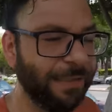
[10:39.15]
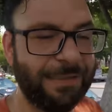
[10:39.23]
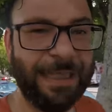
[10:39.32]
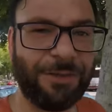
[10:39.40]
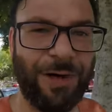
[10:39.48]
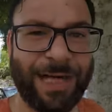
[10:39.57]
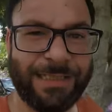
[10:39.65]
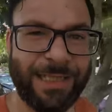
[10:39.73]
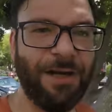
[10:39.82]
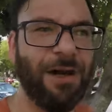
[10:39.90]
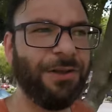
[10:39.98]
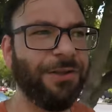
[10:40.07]
it's not crazy
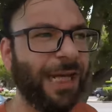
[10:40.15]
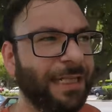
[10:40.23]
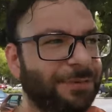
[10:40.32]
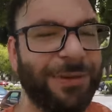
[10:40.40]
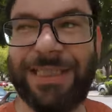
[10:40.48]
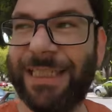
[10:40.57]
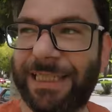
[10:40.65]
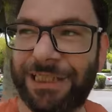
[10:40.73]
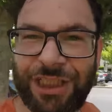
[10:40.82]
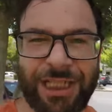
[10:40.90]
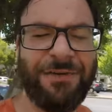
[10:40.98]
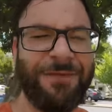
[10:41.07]
at all. You guys, we see this
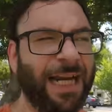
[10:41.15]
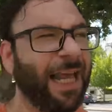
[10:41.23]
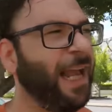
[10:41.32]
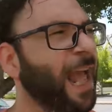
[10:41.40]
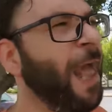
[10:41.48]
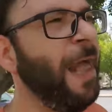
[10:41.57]
shit every day.